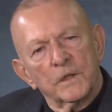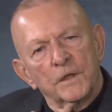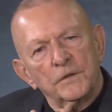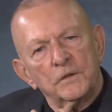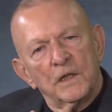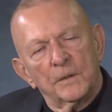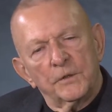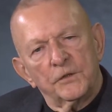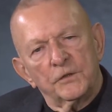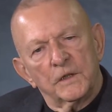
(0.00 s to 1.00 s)

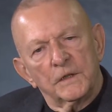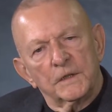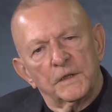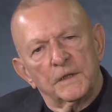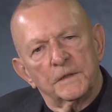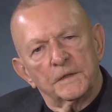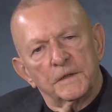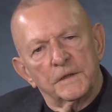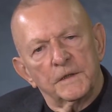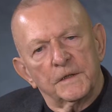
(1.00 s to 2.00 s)
establishing the,
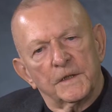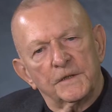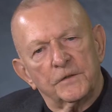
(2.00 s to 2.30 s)
the uh,